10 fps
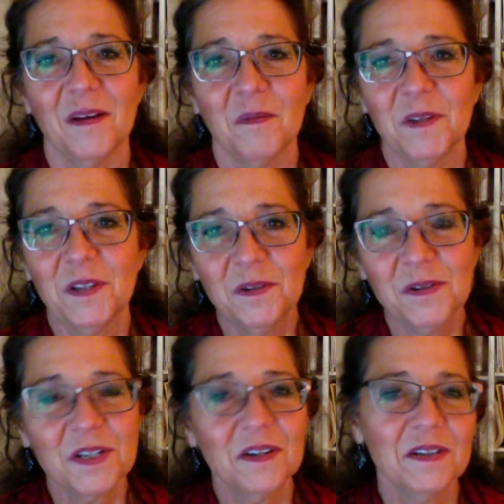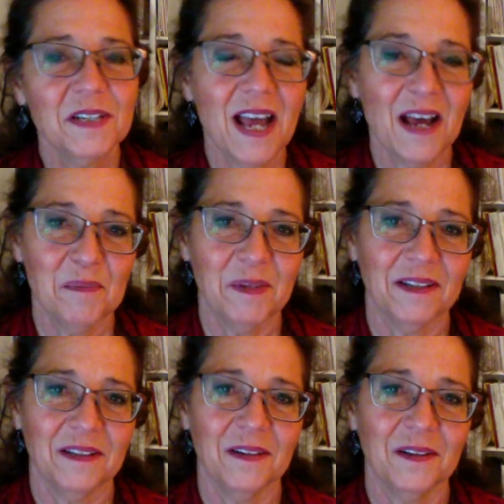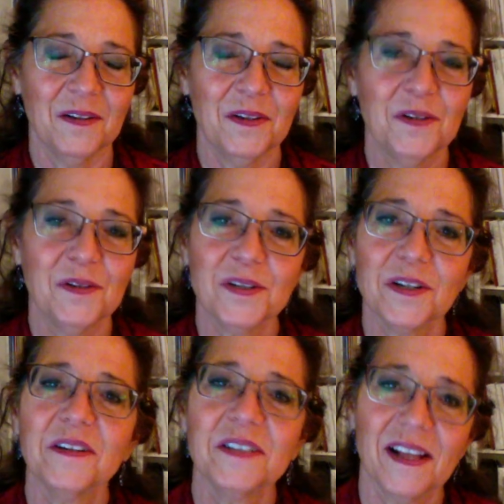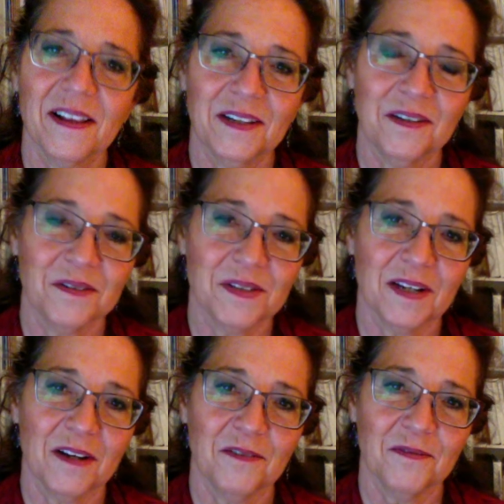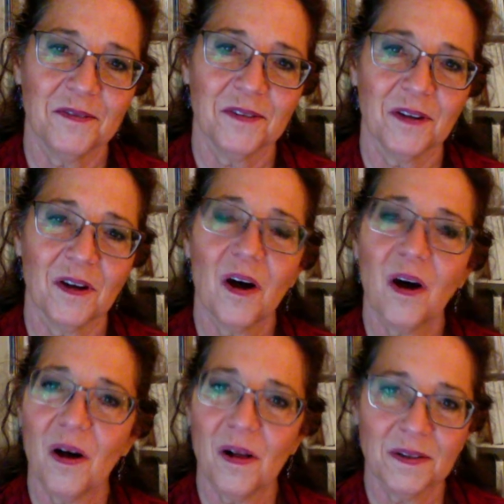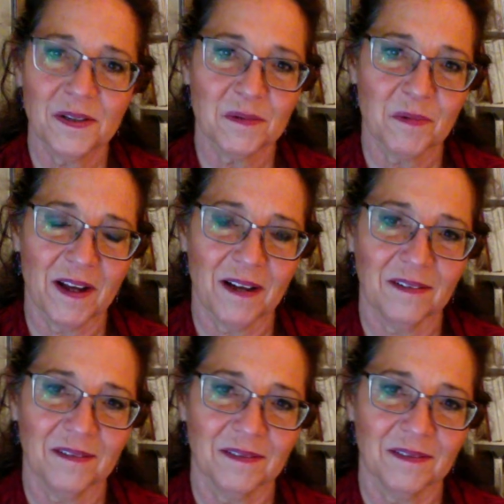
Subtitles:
When you start tapping, you start telling yourself, all is well.